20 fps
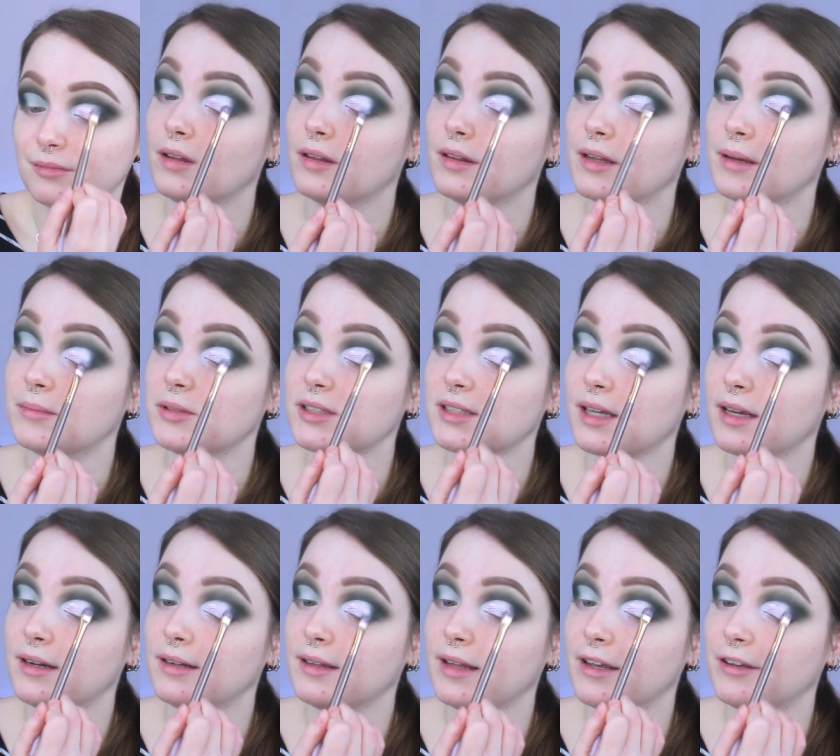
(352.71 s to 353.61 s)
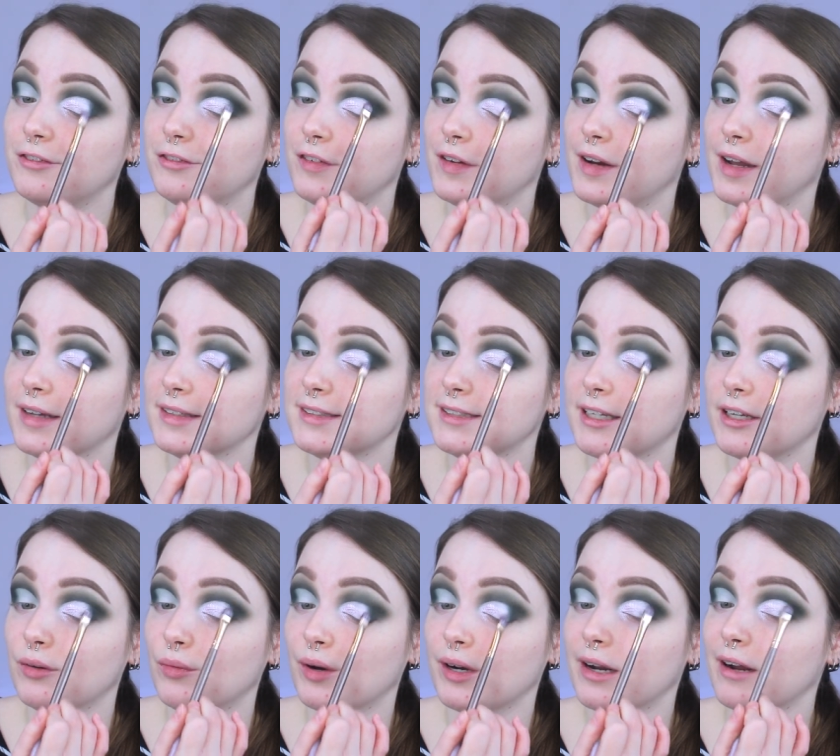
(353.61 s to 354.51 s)
And I'm just kind of like
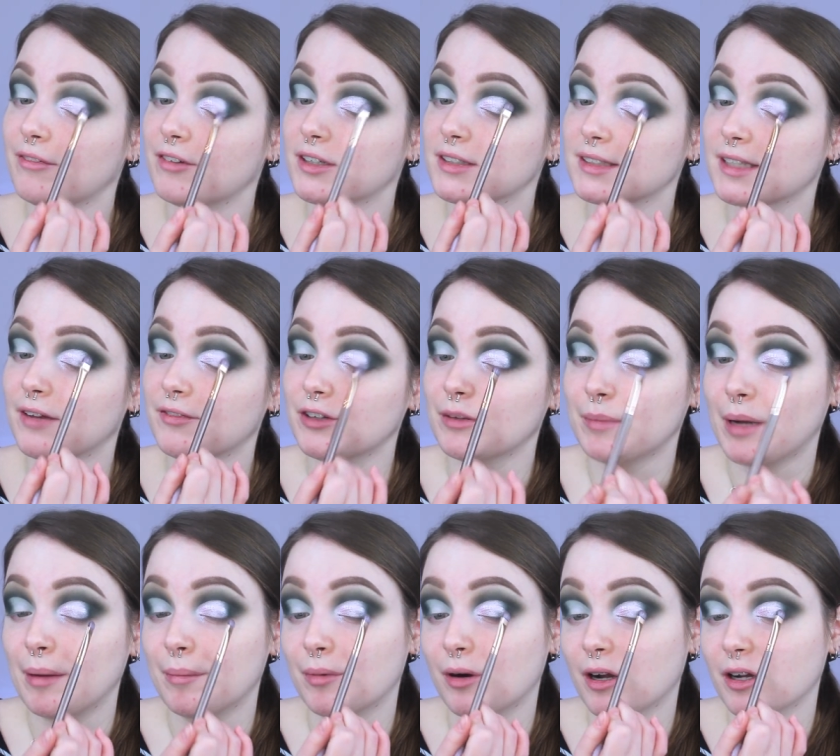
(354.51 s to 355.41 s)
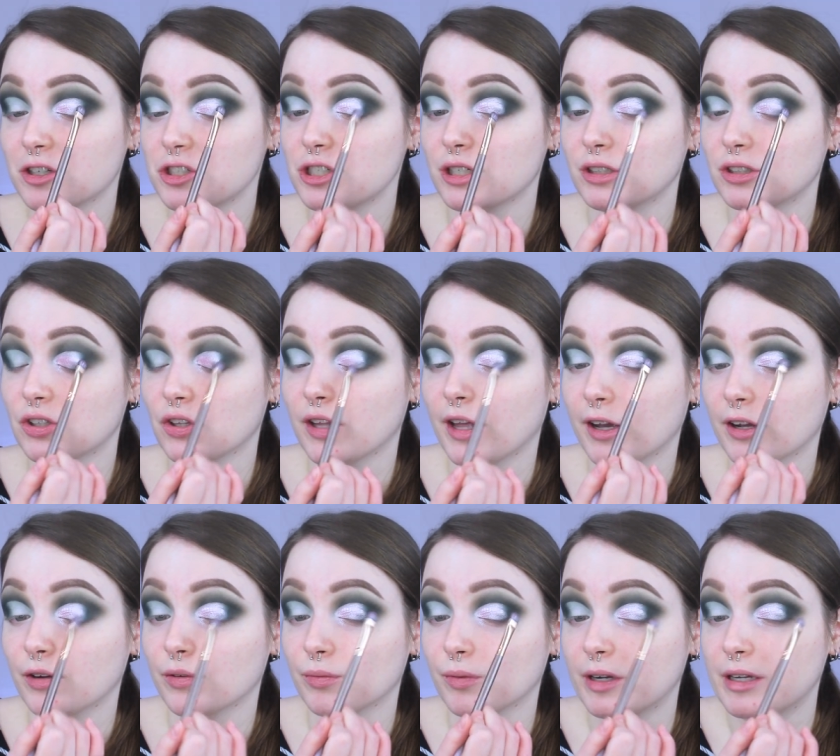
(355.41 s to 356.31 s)
finessing whatever is left on my brush into
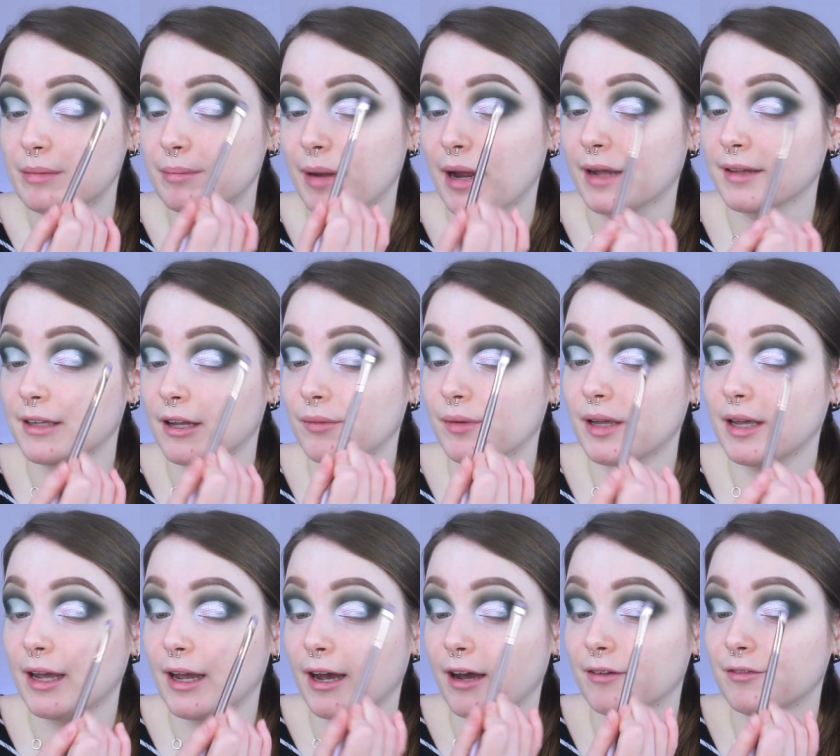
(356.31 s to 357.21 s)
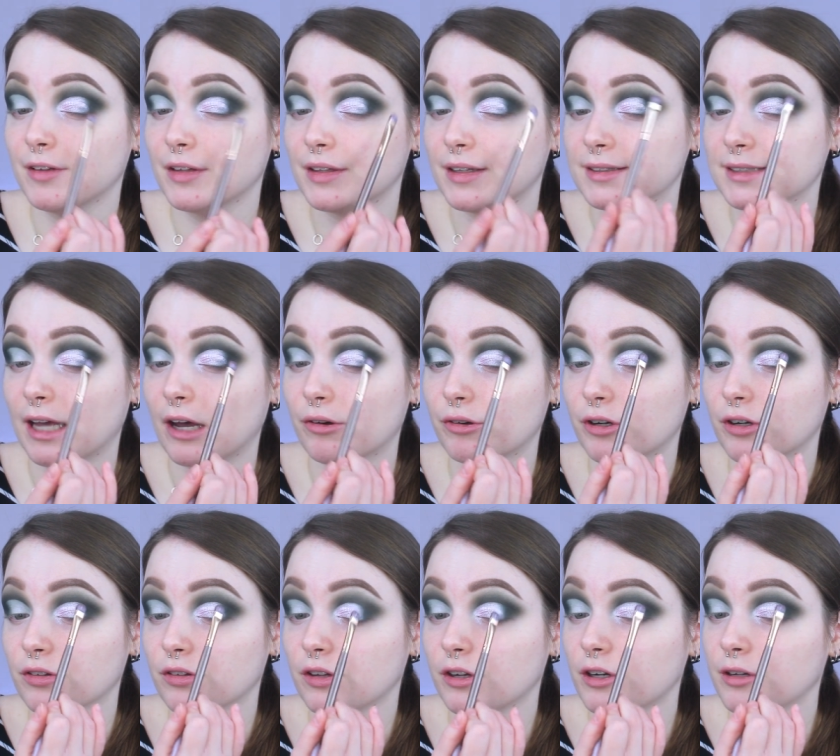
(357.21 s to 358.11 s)
that green matte that we have in this
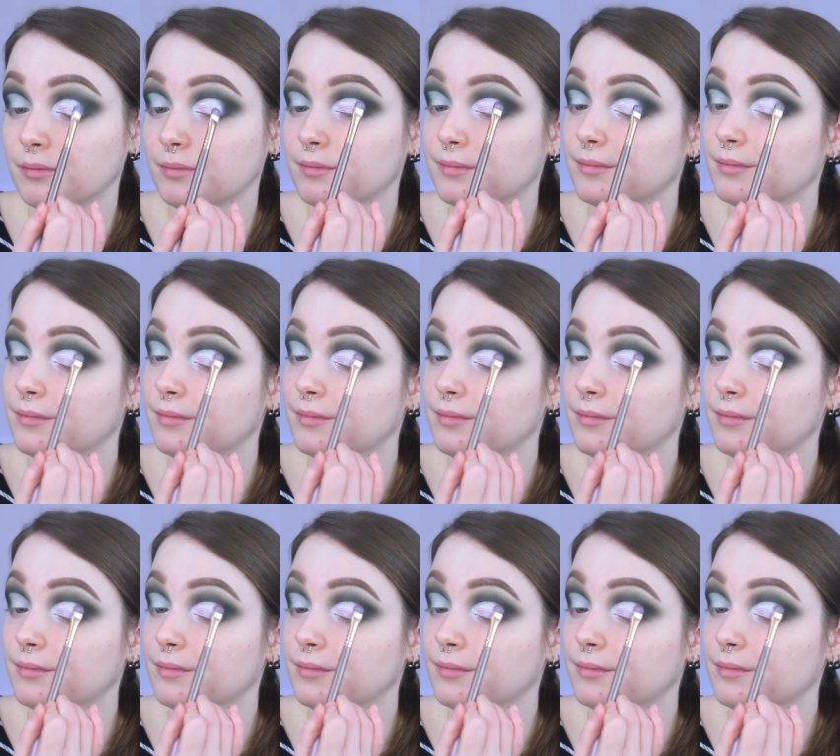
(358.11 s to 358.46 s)
outer third.